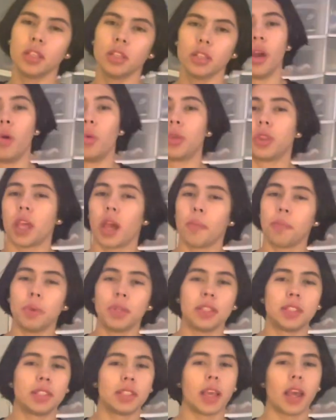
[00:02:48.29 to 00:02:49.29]
And with that being
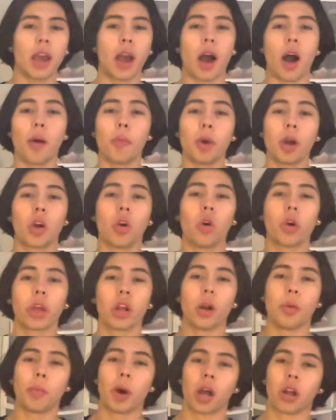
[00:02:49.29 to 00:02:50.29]
said, I'm going to go get
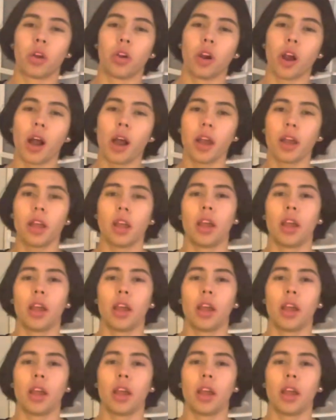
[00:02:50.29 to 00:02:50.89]
on my grind.